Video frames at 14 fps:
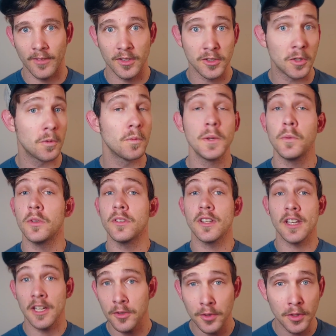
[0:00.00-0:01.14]
So we will
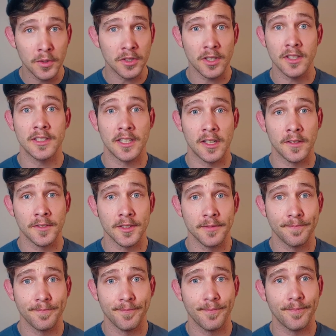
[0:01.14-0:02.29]
introduce ourselves,
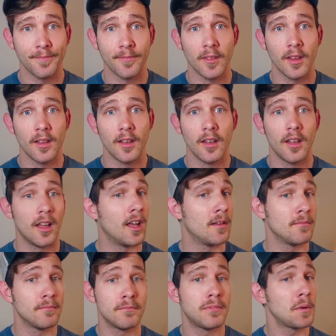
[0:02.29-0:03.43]

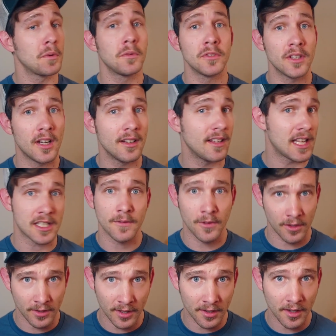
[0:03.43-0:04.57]
but we will not ask
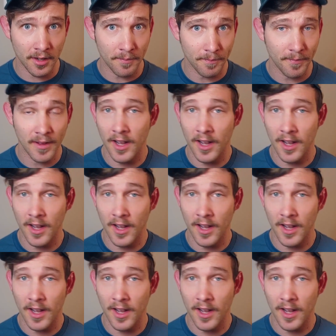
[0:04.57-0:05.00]
for their name.